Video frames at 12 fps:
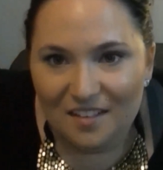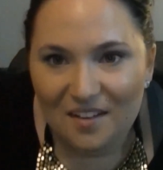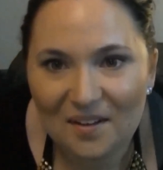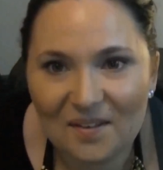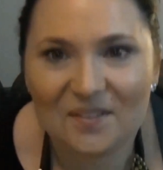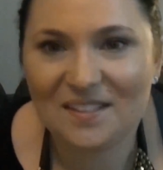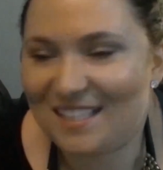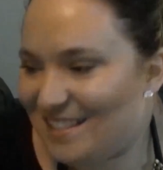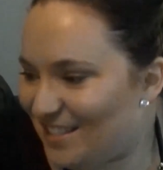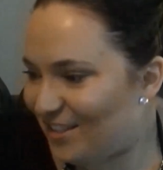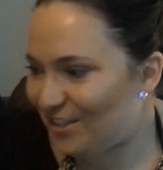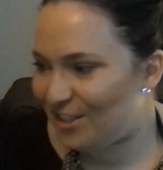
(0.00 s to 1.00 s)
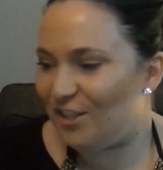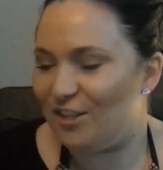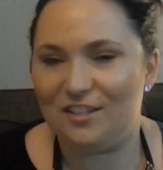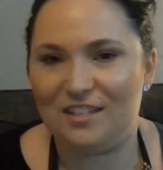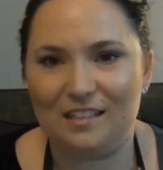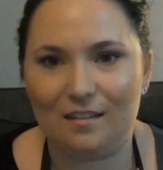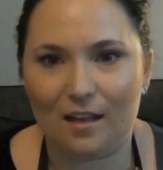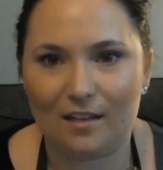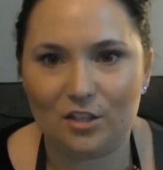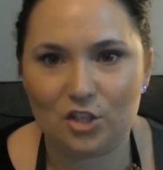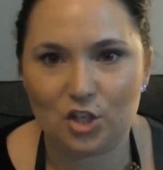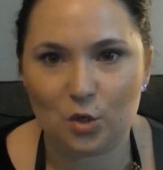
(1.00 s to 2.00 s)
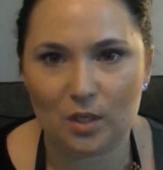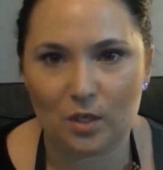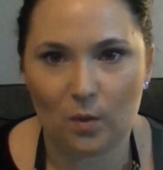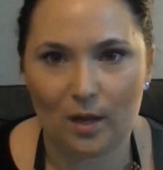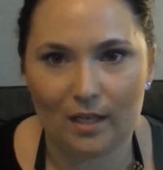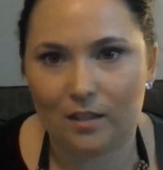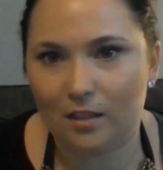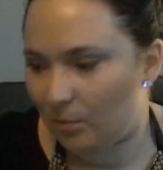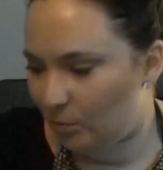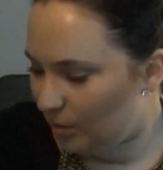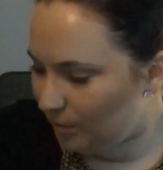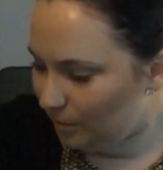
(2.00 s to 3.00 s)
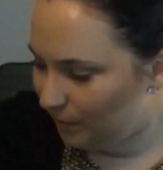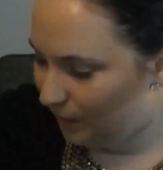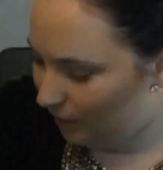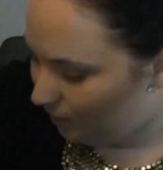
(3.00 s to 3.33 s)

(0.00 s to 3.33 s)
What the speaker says: Oh, that's so cute. They're like chewing away. You can probably hear